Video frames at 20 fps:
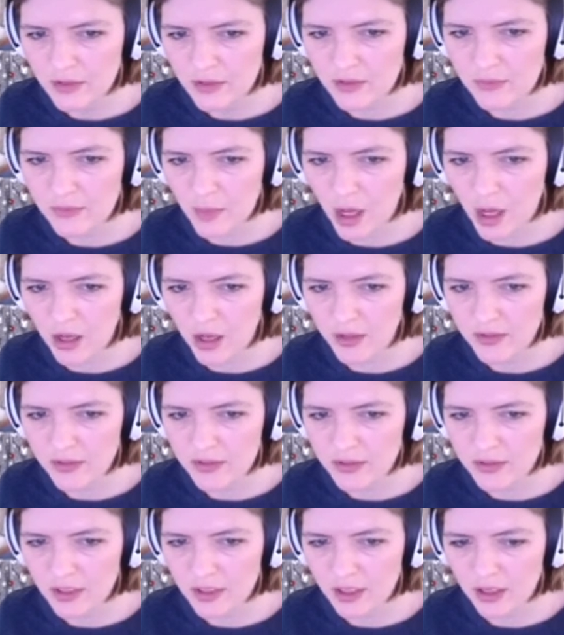Smalls,
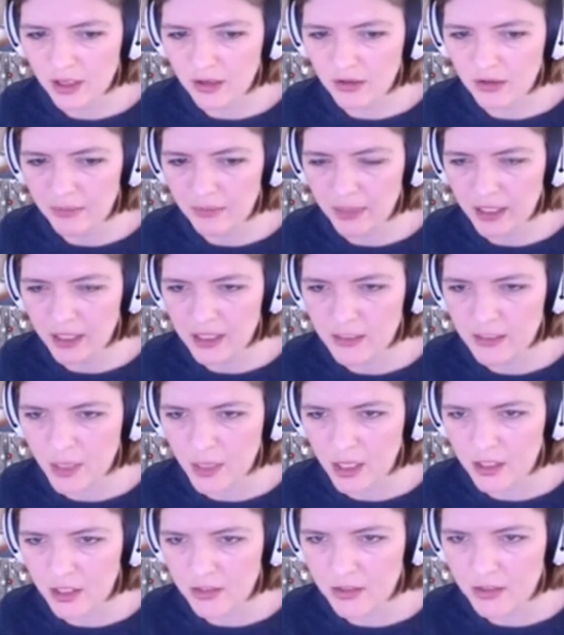there you go, Biggie
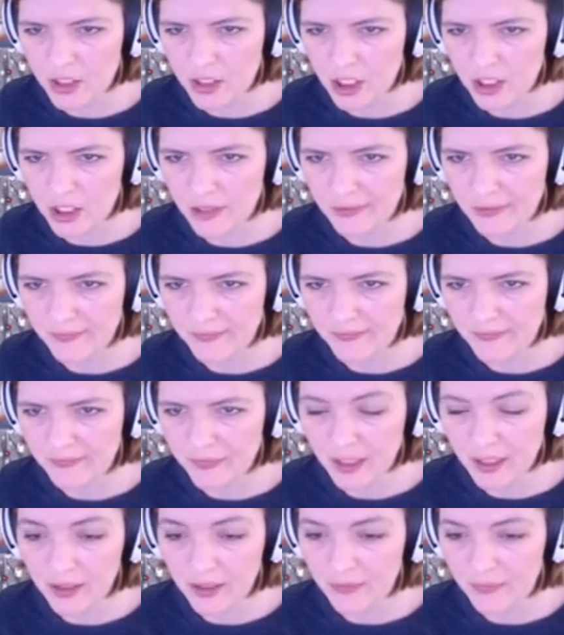Smalls shirt.
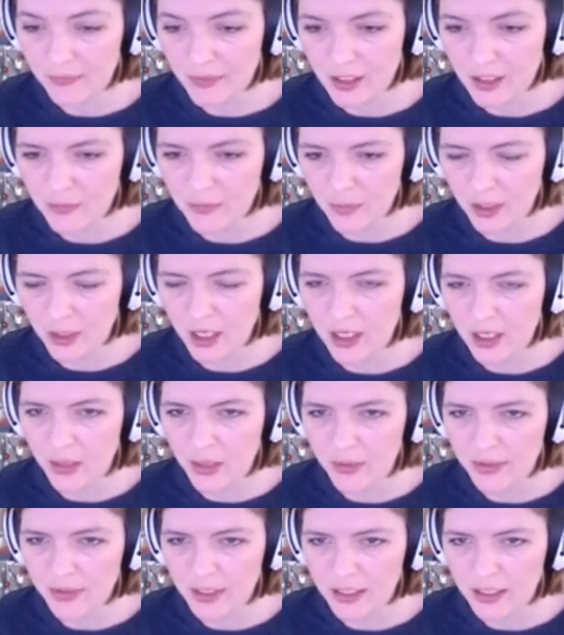I don't know. That's probably not
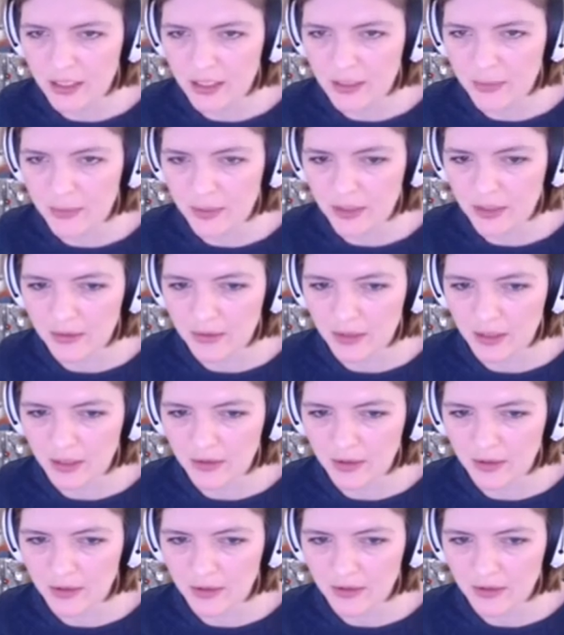what that is, but whatever.